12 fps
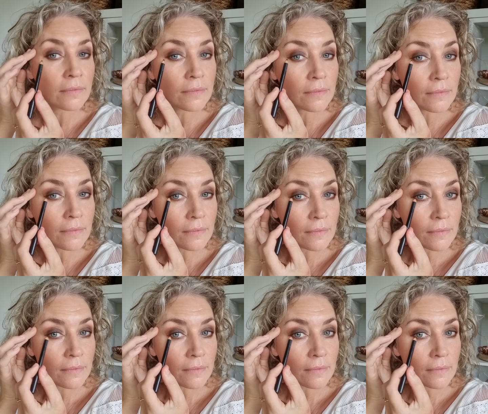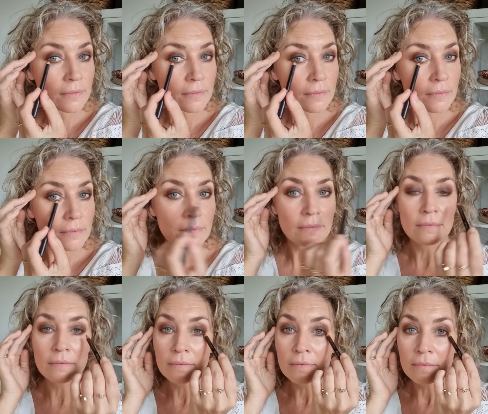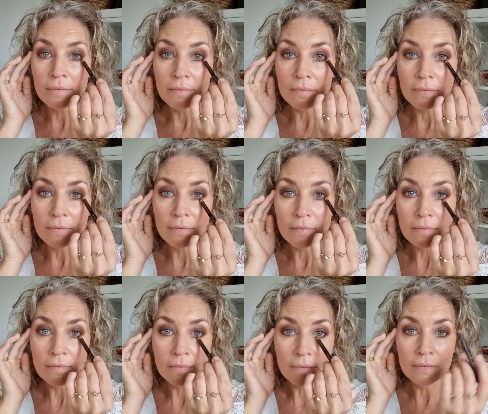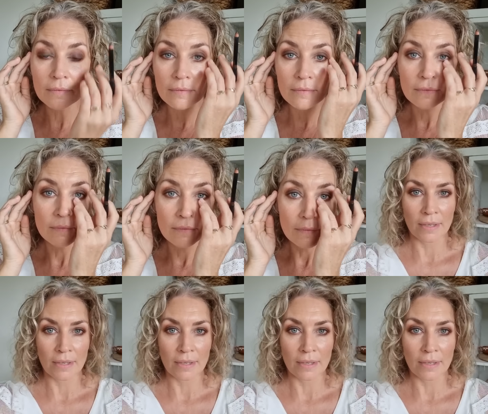[no speech]